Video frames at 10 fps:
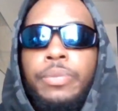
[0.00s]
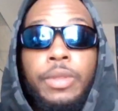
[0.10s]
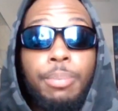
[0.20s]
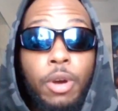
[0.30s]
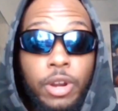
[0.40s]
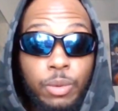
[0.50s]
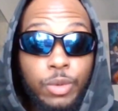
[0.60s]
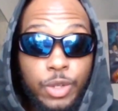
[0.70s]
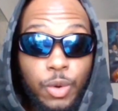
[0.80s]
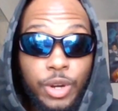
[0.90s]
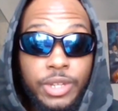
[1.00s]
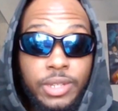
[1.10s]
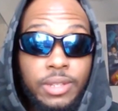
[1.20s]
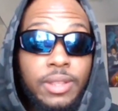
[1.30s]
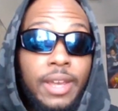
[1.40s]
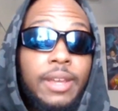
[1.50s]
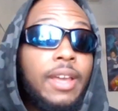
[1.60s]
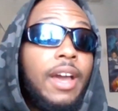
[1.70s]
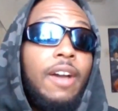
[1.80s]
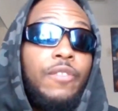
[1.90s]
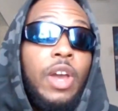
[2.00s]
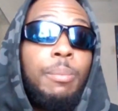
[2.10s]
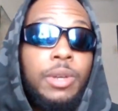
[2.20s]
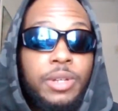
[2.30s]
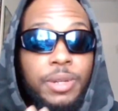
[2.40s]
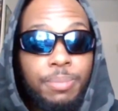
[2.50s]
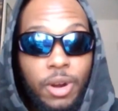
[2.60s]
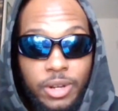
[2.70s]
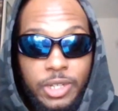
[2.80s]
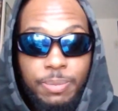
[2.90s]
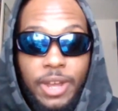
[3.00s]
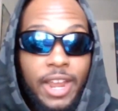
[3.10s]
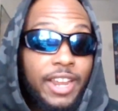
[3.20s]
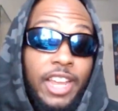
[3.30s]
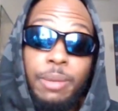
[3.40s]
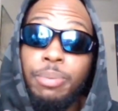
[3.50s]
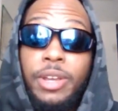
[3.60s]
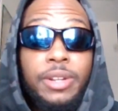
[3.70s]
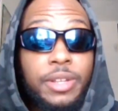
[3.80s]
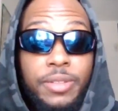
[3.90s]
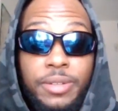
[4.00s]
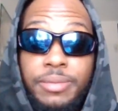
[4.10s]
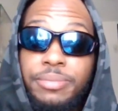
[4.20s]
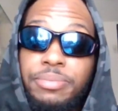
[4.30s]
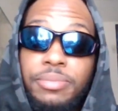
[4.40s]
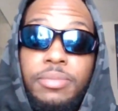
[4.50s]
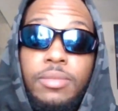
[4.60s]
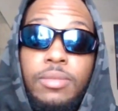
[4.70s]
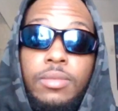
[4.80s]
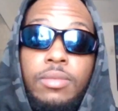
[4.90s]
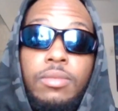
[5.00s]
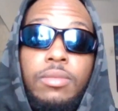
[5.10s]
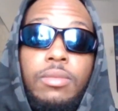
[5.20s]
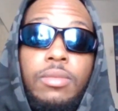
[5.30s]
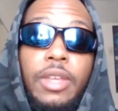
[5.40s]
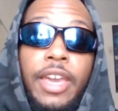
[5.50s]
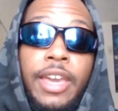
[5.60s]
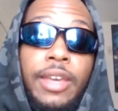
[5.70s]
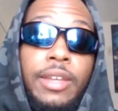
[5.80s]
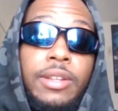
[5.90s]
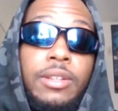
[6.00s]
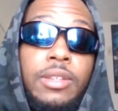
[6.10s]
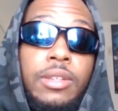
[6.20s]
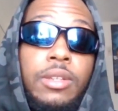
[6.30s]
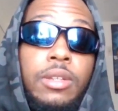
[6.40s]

The parking was crazy. Like I found me a good parking spot. I ain't had to pay nothing. And